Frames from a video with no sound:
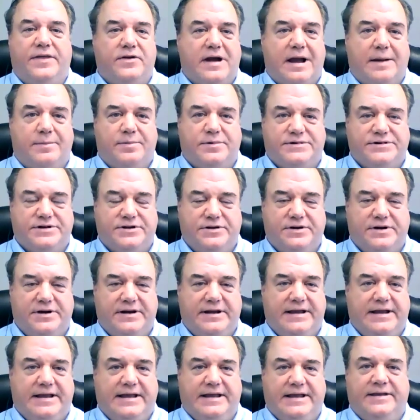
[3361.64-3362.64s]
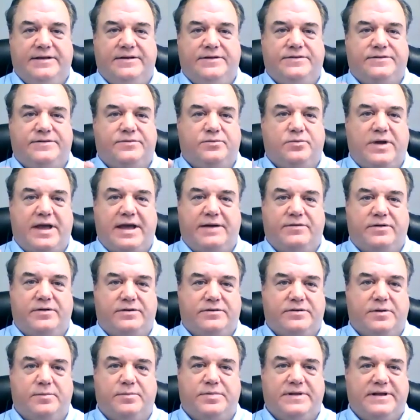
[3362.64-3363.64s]
opportunity is we have a
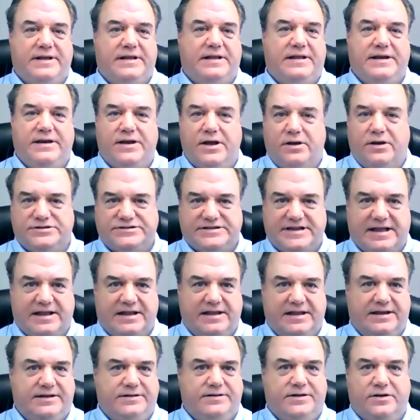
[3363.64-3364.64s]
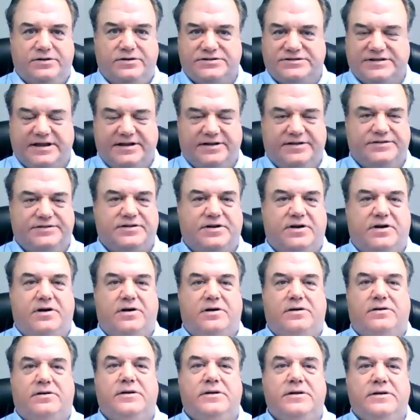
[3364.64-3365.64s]
completely no selling, no sales
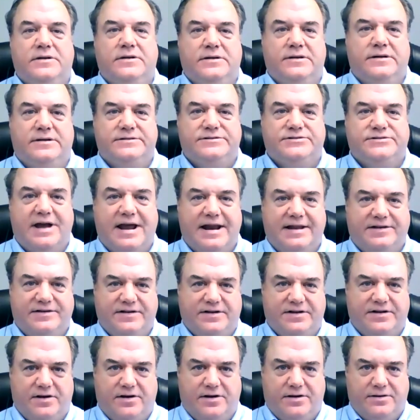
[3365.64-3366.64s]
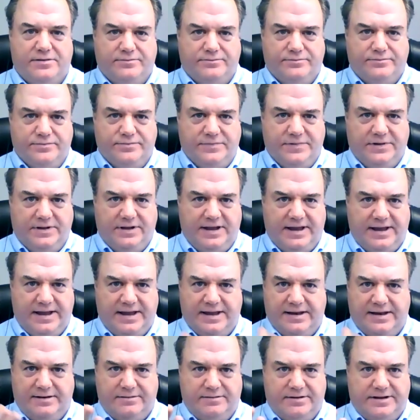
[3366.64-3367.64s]
call, strategy call,
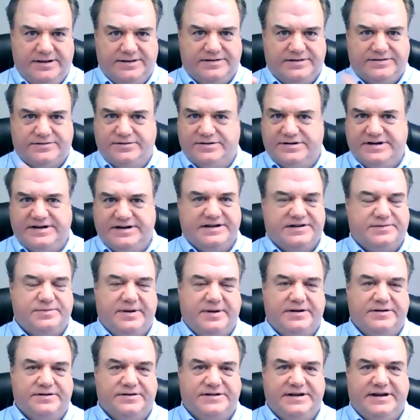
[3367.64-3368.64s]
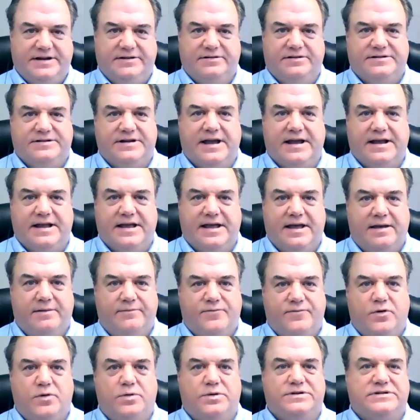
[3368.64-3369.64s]
and it's
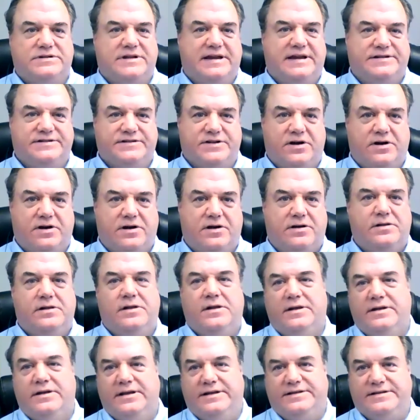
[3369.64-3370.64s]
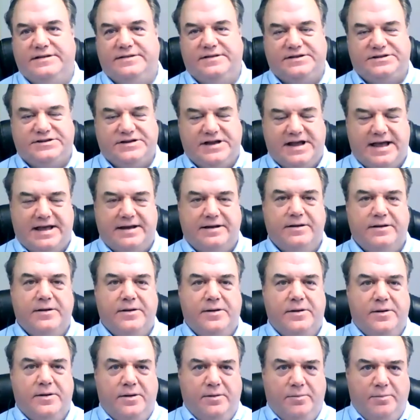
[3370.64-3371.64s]
strategicspeakersecrets.com/call. It's in the chat.
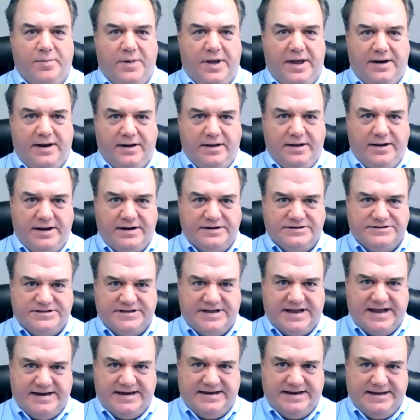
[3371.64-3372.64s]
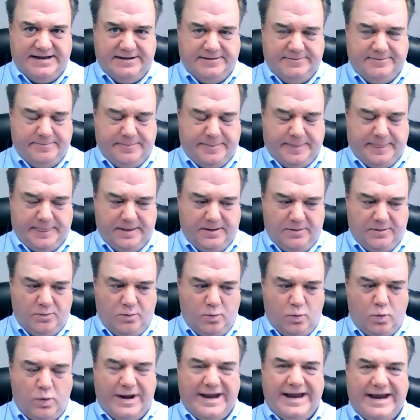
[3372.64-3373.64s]
But here's the idea.
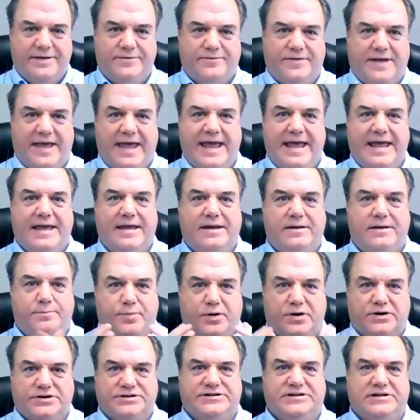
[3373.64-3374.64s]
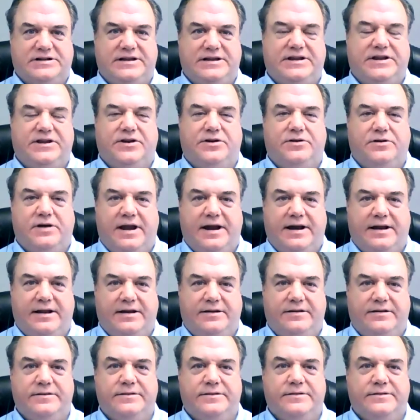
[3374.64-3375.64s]
We have personally
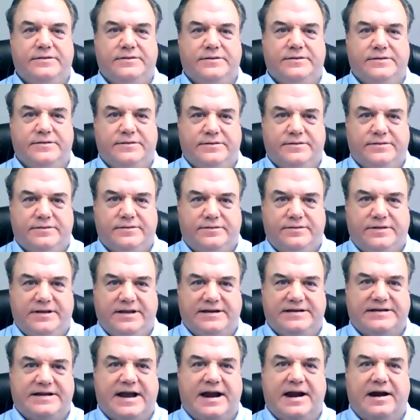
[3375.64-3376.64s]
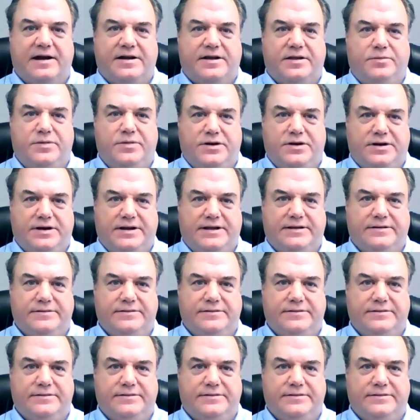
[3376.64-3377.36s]
curated the entire community.